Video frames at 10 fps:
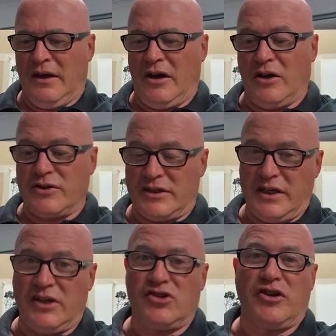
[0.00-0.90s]
I also
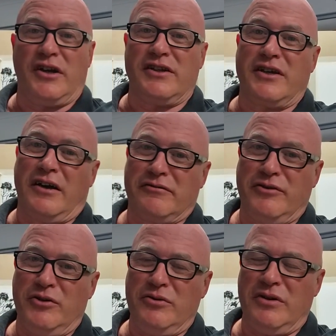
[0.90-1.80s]
teach Chinese Kung
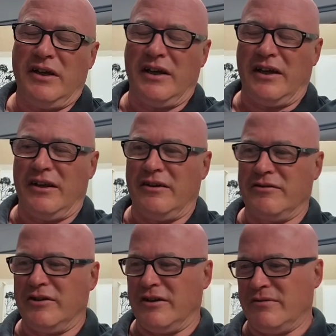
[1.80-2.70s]
Fu, and
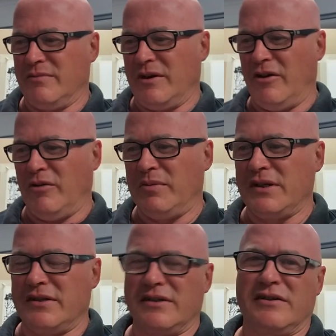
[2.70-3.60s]
I've got a whole
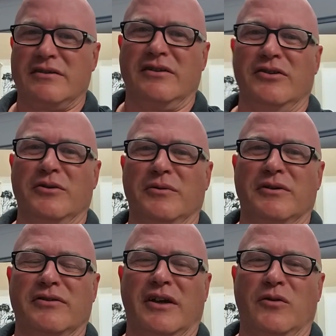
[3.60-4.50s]
business to do
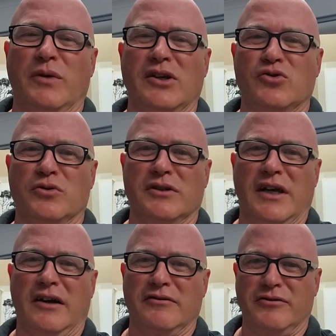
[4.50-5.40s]
with Wing Chun
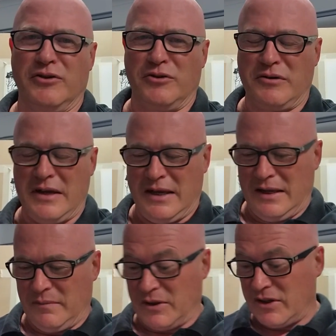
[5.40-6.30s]
Kung Fu.
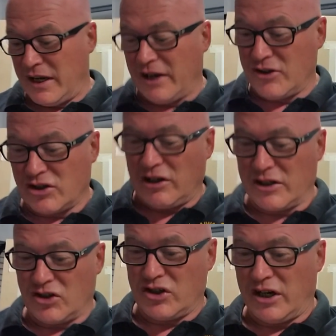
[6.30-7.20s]
But today I'd just like
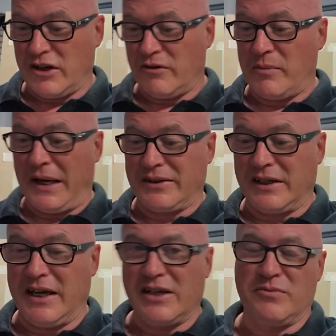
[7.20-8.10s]
to show you about The
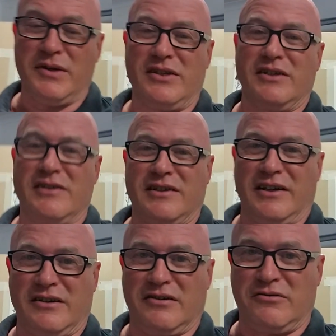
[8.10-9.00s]
King's Business,
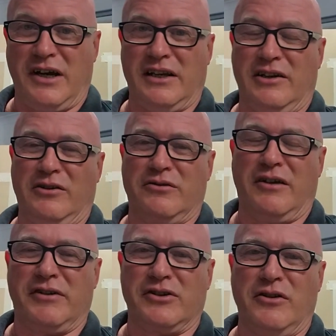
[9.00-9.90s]
a great little
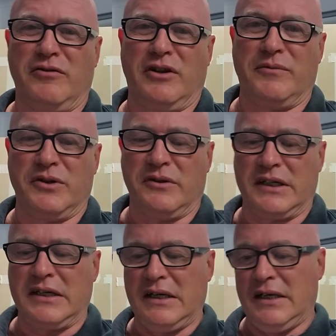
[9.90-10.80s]
graphic novel I'm
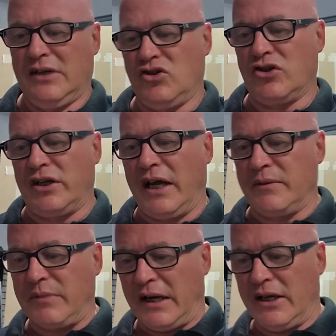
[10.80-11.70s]
doing. Just an
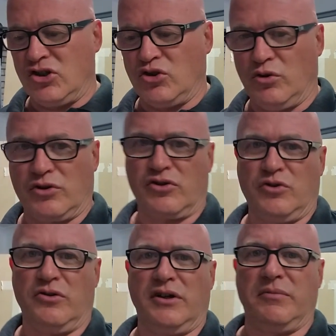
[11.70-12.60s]
8-page short
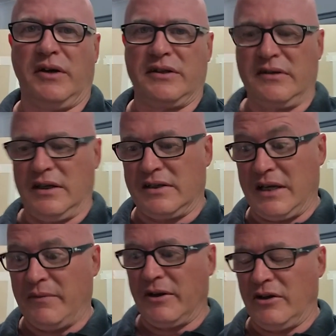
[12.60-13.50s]
story, but it's
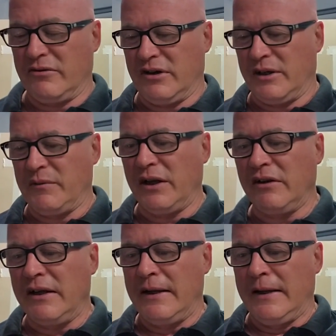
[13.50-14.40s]
coming along really well.